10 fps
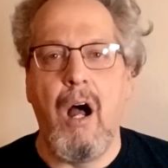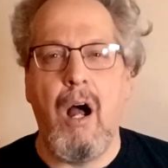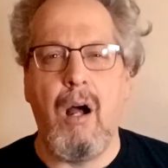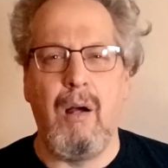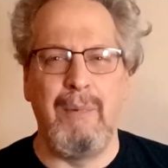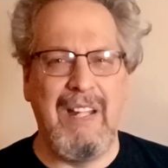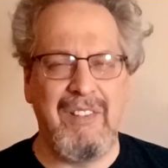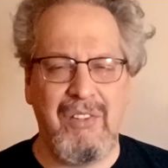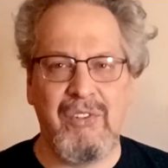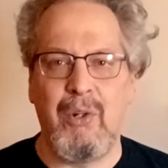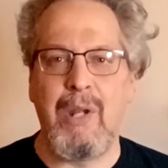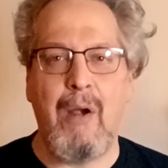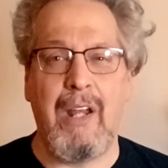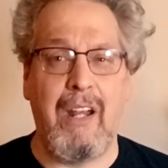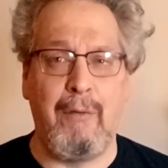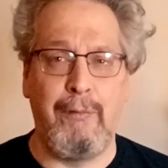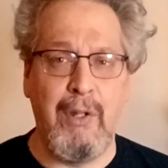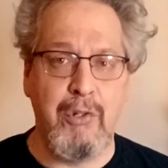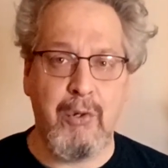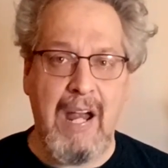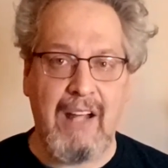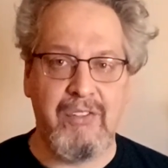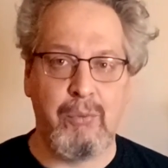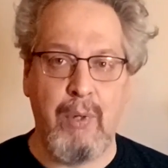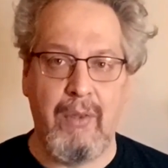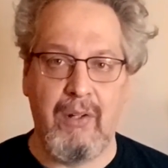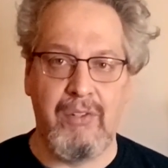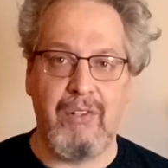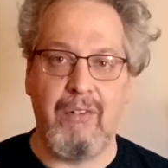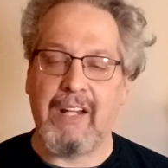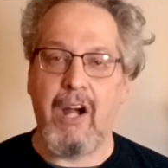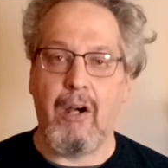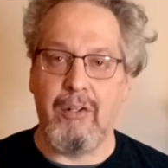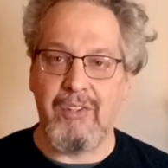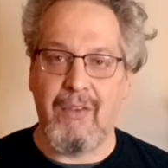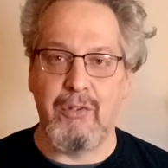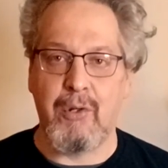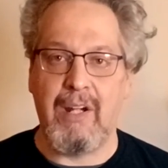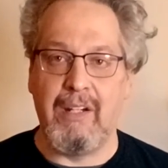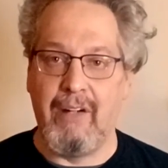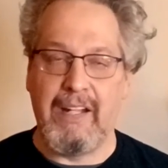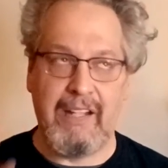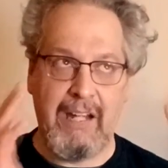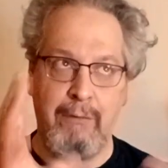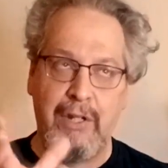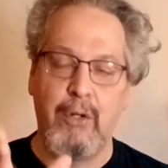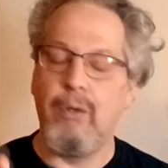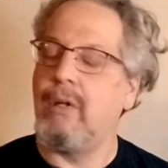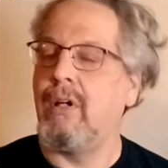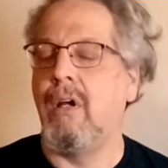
It does slow down on a few tracks when there's a of cars on the like in view,